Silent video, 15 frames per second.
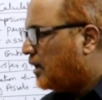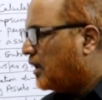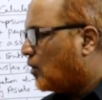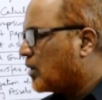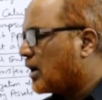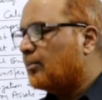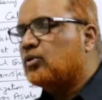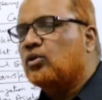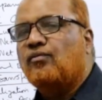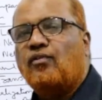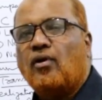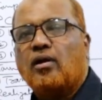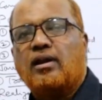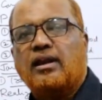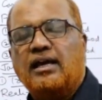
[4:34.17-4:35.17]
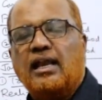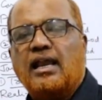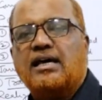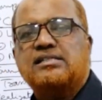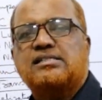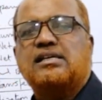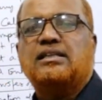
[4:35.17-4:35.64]
Now come to for
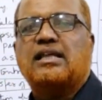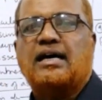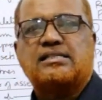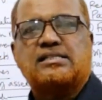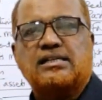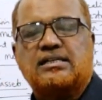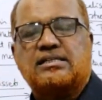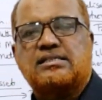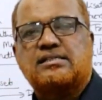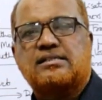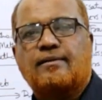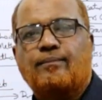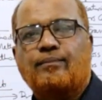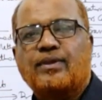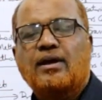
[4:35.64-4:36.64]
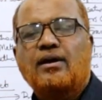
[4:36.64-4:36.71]
realizing the assets.